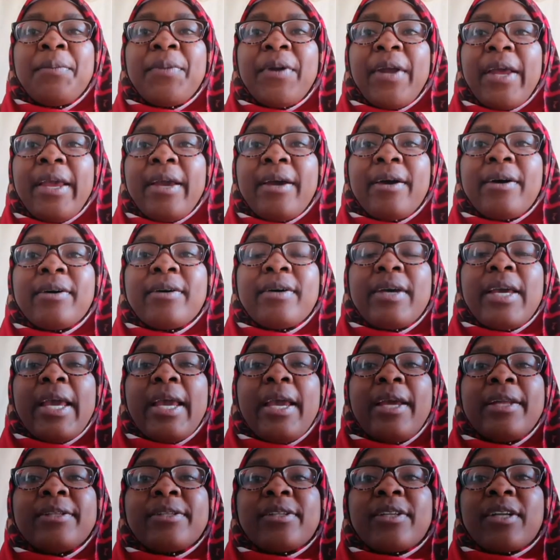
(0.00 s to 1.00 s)
Prayer,
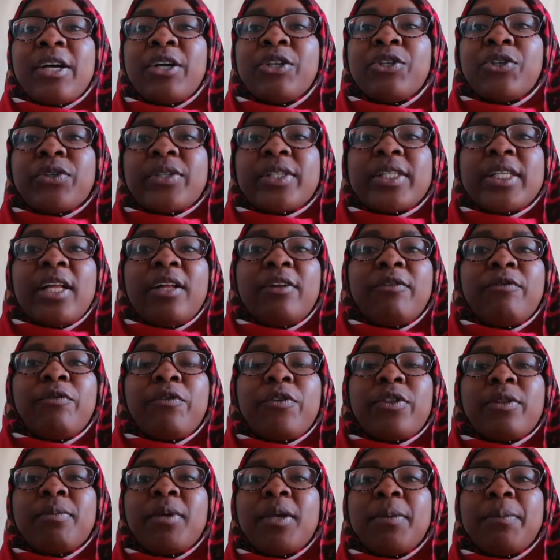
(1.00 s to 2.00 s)
and surround yourself
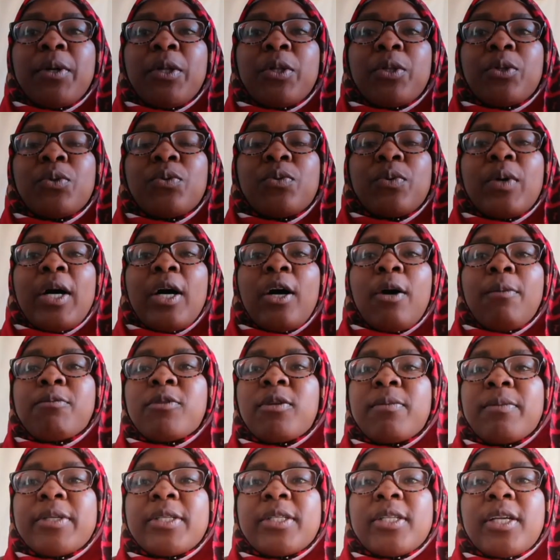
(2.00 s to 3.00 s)
with people who are
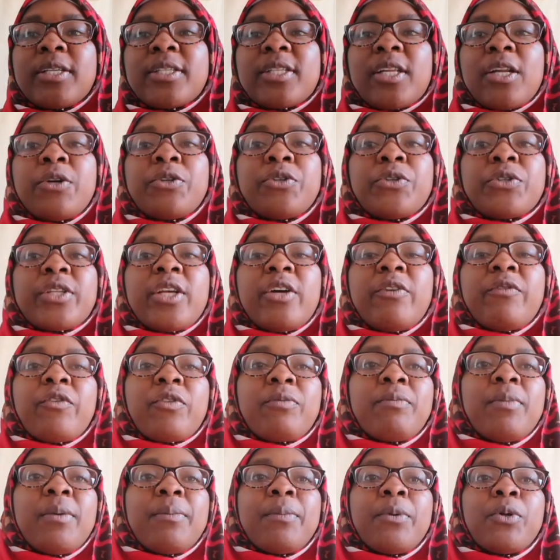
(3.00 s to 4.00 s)
optimistic, surround yourself
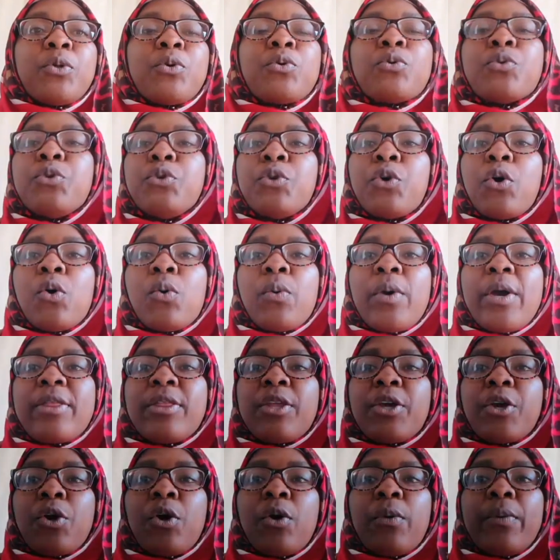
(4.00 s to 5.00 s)
with people who know where
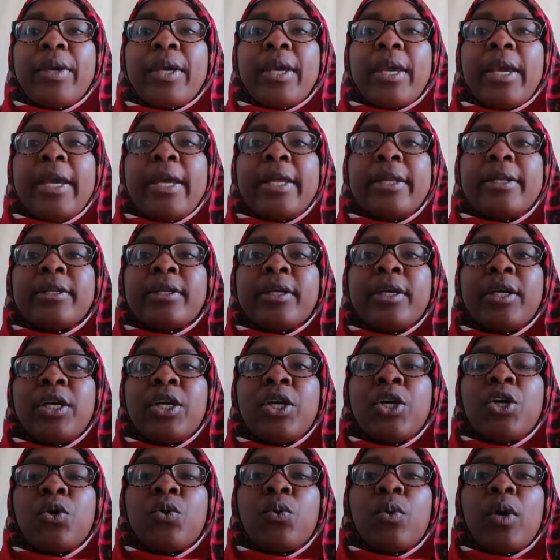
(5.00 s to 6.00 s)
they're going and
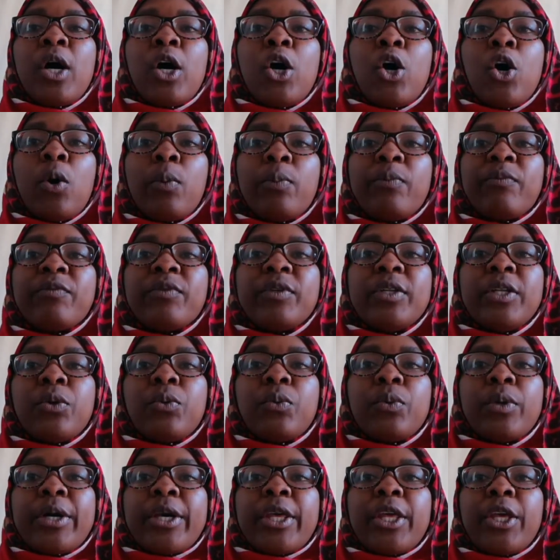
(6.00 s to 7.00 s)
who are hopefully
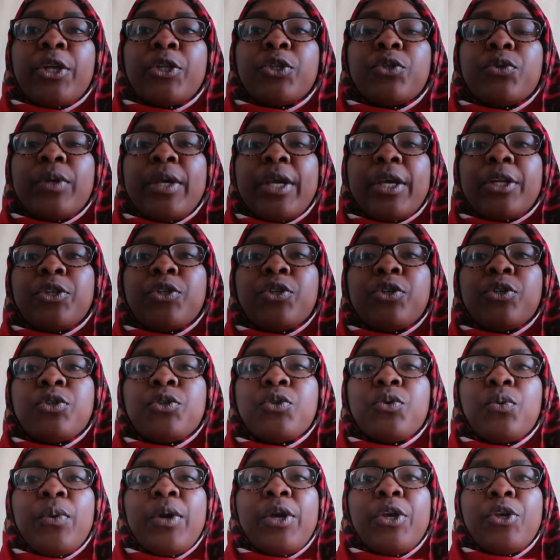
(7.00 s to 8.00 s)
working to get
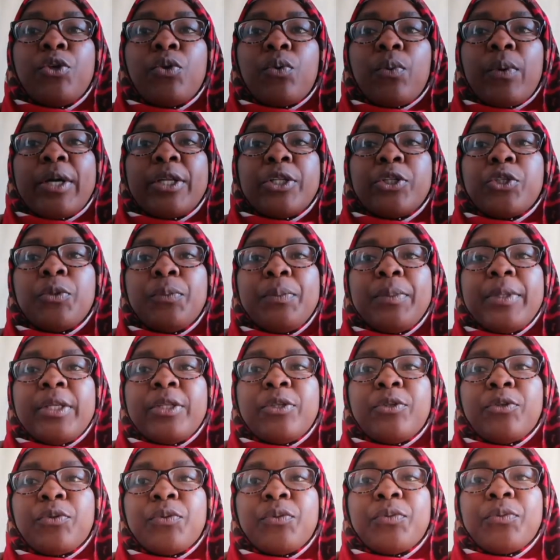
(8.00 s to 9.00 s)
to where you want to
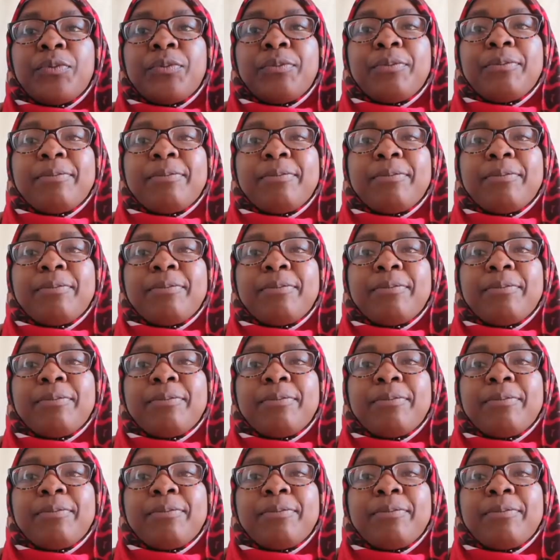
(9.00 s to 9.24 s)
be too.